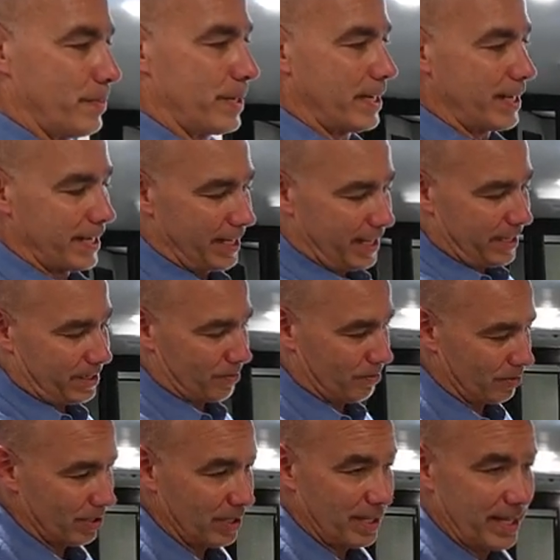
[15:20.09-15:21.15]
but
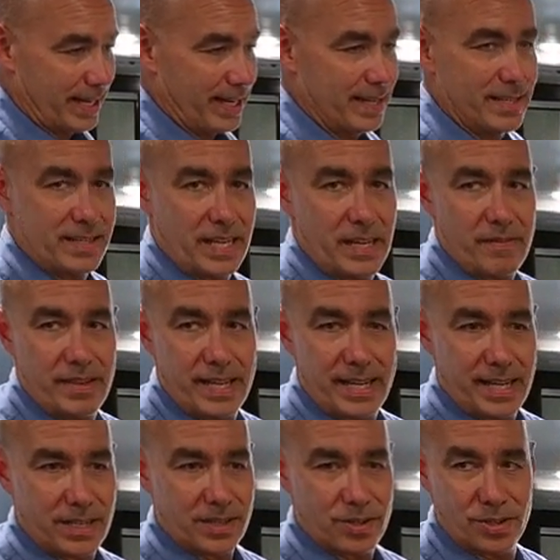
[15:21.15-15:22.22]
really nice to have
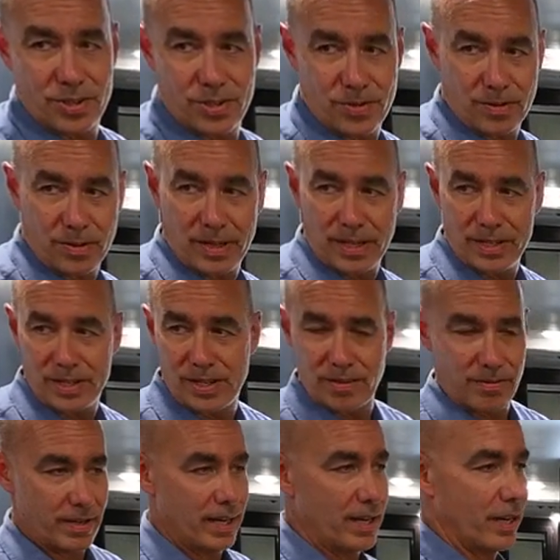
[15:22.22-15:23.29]
that extra storage
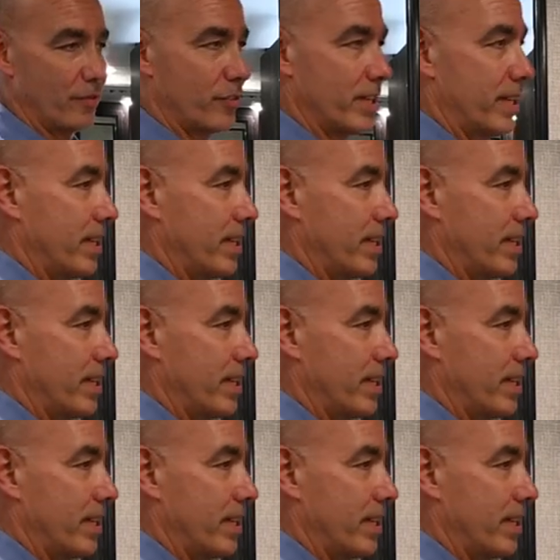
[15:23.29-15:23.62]
right off the